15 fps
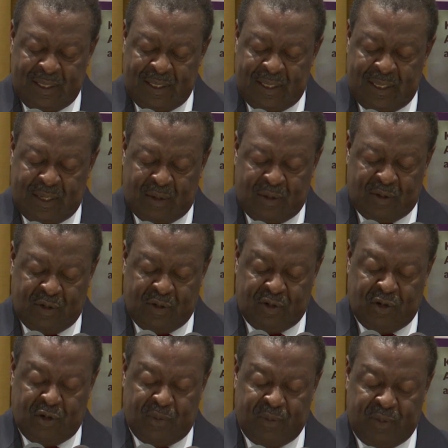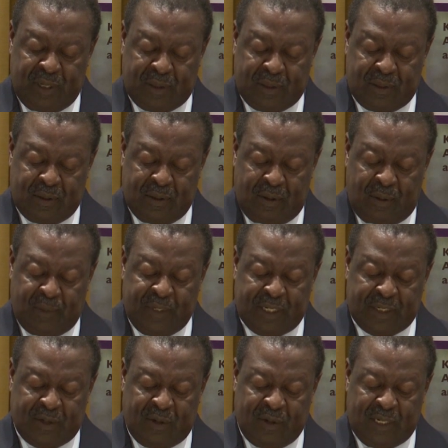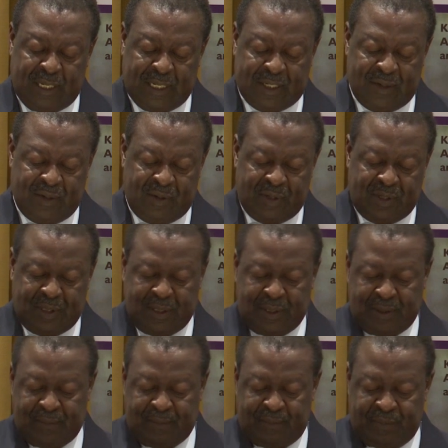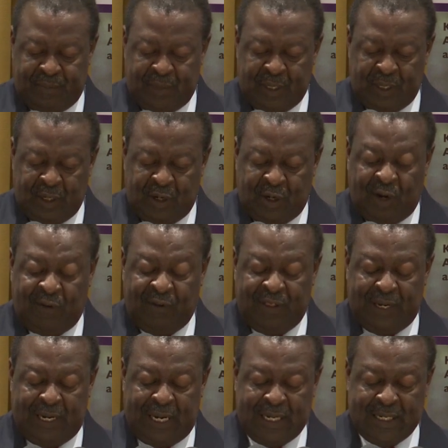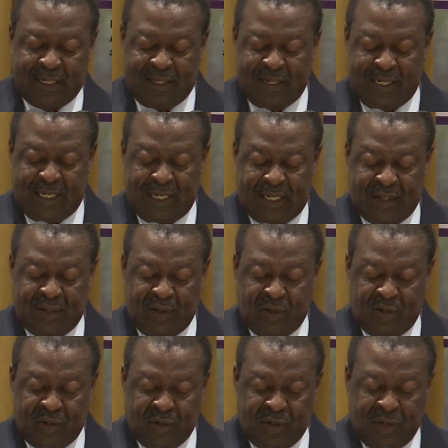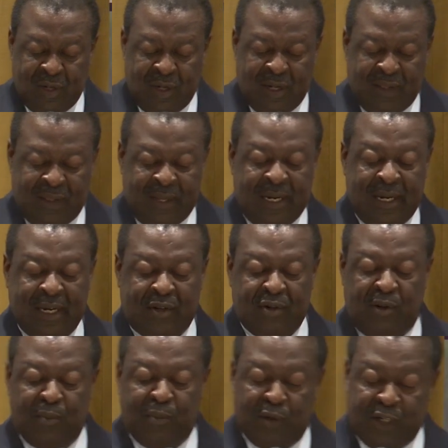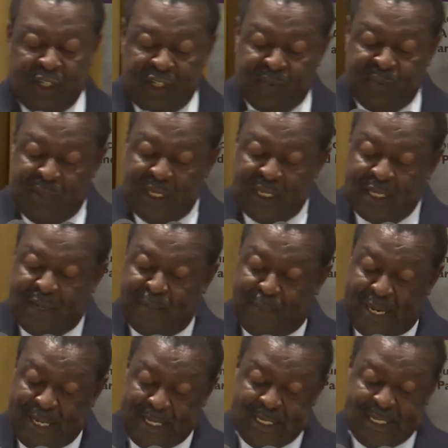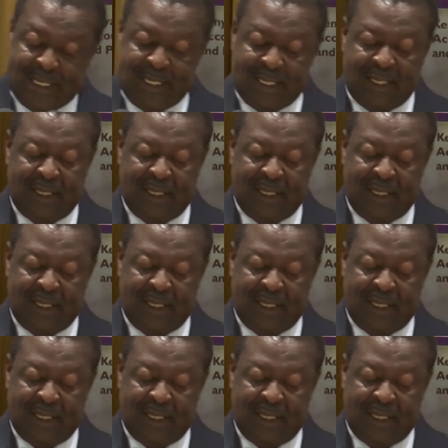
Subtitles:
the constitutional objects on elections. Over the last 3 elections, the electoral bodies built capacity